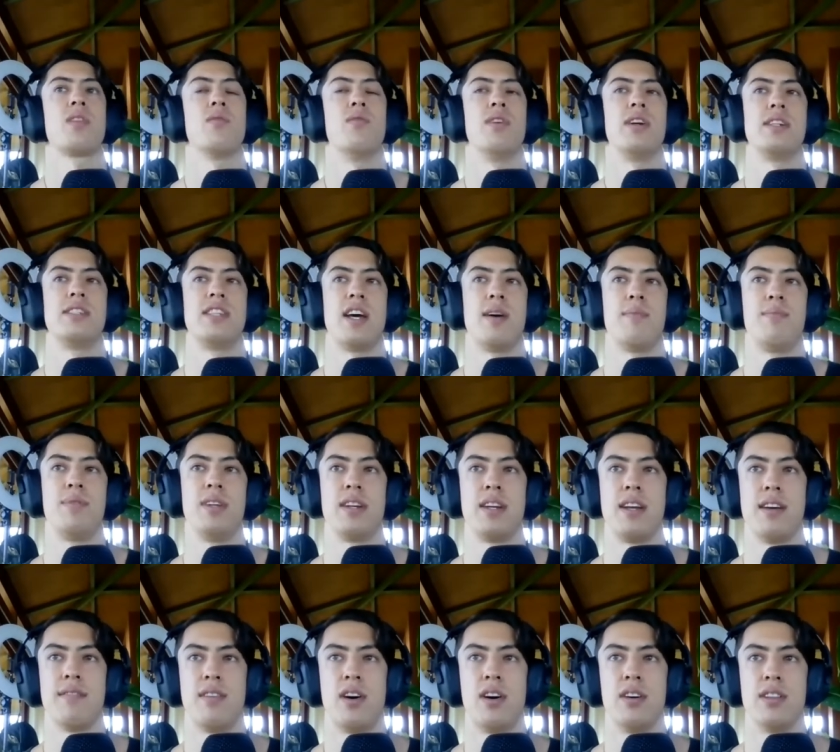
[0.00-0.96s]
example I
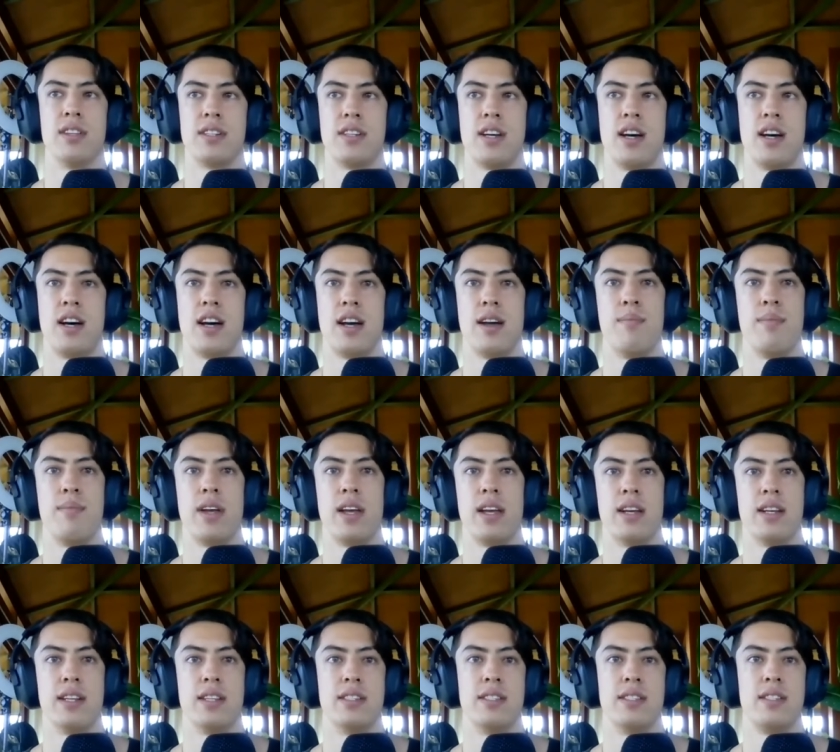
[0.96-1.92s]
give all the time
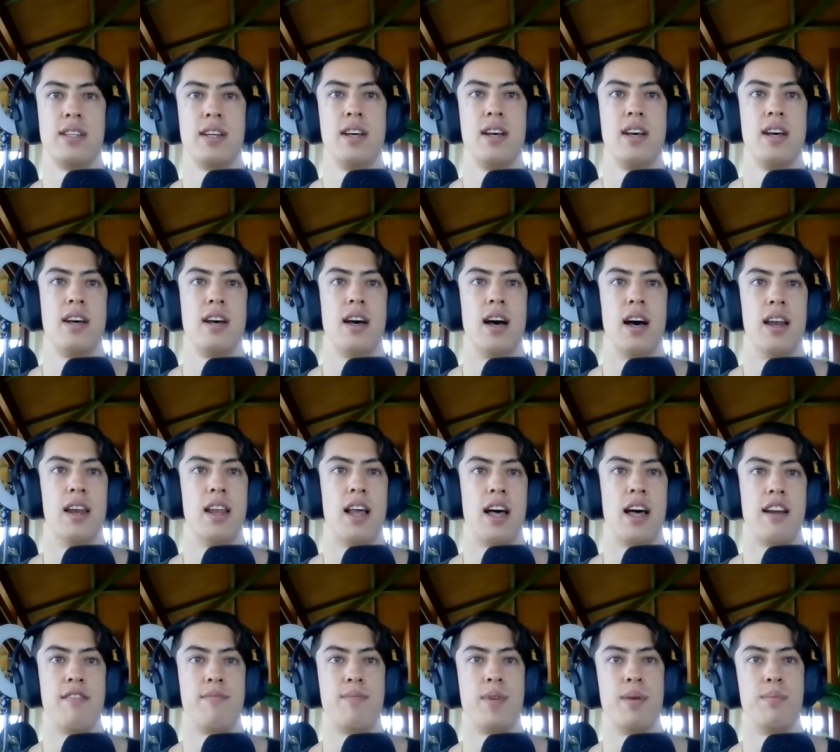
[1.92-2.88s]
is a
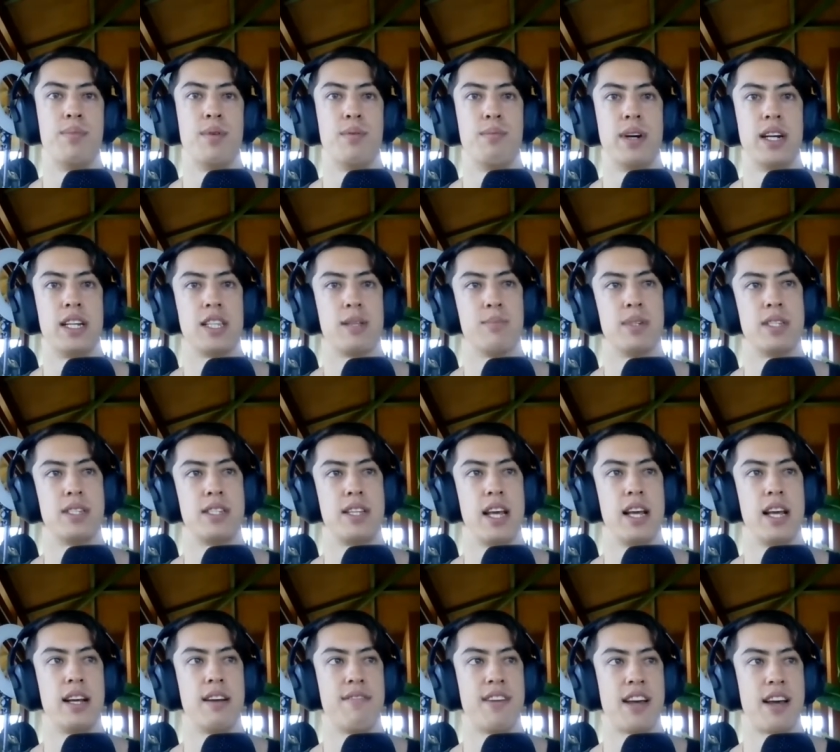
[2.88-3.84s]
lot of people make the
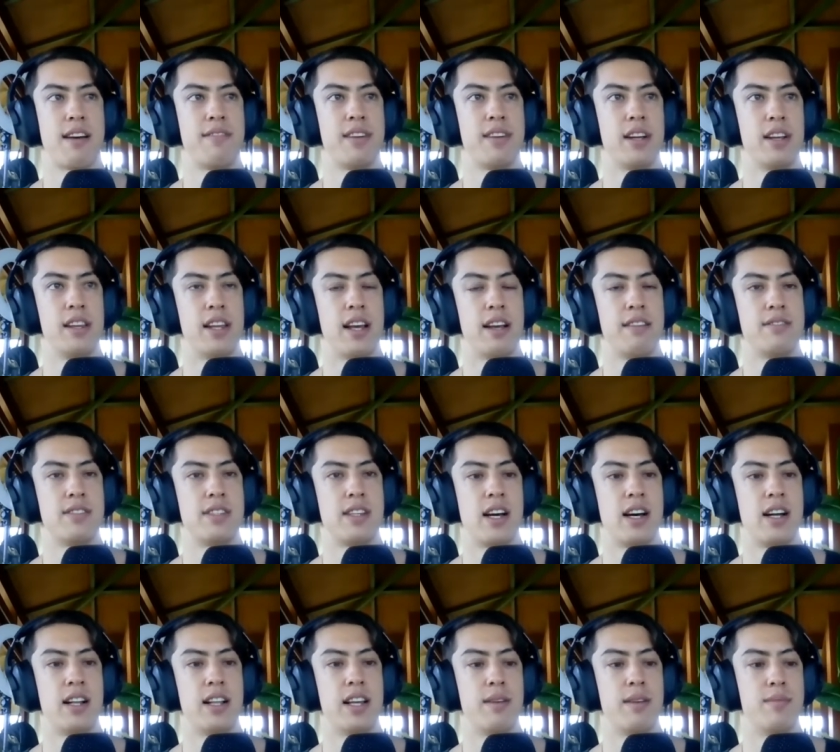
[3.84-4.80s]
mistake of having a
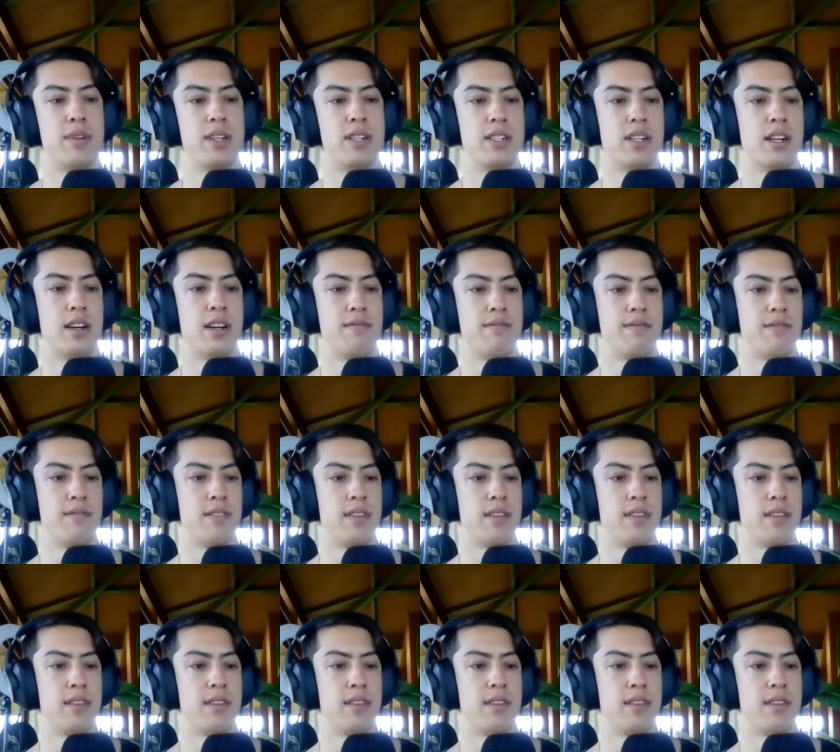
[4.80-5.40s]
lifestyle image of,